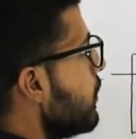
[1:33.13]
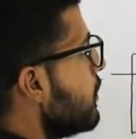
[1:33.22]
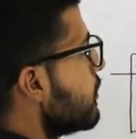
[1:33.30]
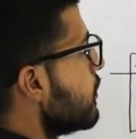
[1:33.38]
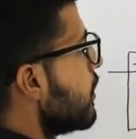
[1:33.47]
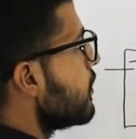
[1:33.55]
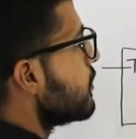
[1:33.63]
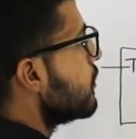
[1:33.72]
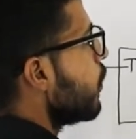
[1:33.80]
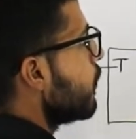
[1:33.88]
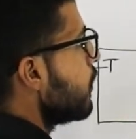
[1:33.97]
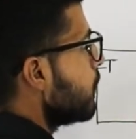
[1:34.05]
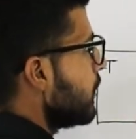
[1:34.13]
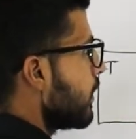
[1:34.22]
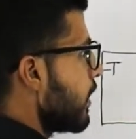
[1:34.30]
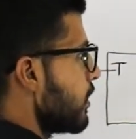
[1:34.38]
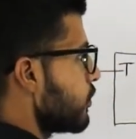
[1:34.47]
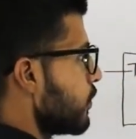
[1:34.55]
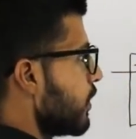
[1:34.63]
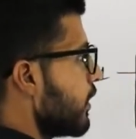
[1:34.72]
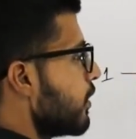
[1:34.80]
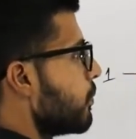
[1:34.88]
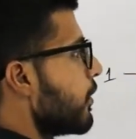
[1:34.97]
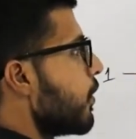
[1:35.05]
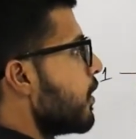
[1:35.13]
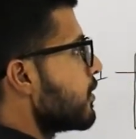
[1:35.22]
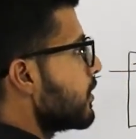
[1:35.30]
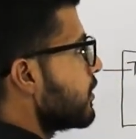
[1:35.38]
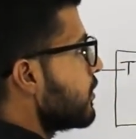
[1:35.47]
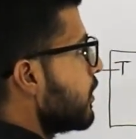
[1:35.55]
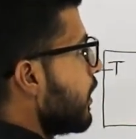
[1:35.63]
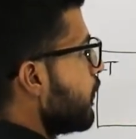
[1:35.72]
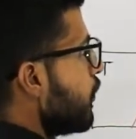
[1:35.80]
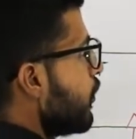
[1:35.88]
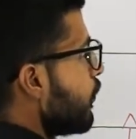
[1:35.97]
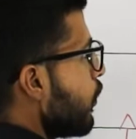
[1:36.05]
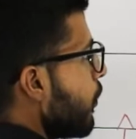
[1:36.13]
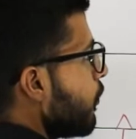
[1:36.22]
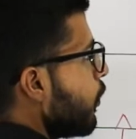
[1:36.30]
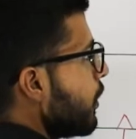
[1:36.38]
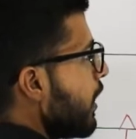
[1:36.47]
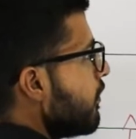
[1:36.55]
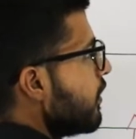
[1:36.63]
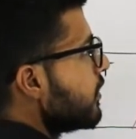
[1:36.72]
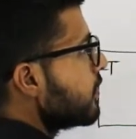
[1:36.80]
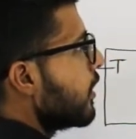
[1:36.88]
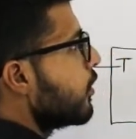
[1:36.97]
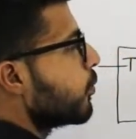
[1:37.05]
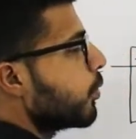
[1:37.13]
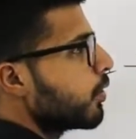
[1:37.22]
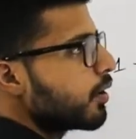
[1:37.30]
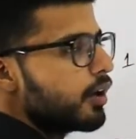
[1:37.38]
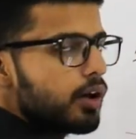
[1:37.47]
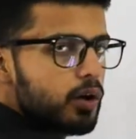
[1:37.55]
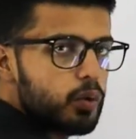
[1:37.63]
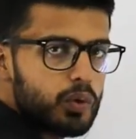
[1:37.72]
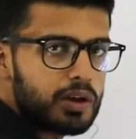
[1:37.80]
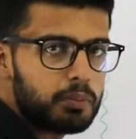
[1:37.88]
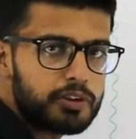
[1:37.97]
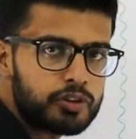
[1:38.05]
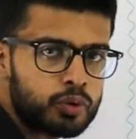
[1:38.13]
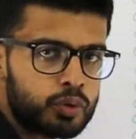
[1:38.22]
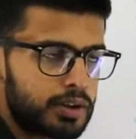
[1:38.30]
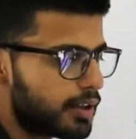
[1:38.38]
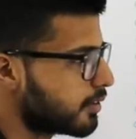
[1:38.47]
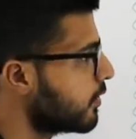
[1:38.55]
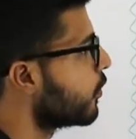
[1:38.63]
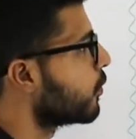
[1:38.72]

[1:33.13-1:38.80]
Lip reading: means this 0 will be transferred here because it's a D flip-flop. Whatever is the input will be shown as the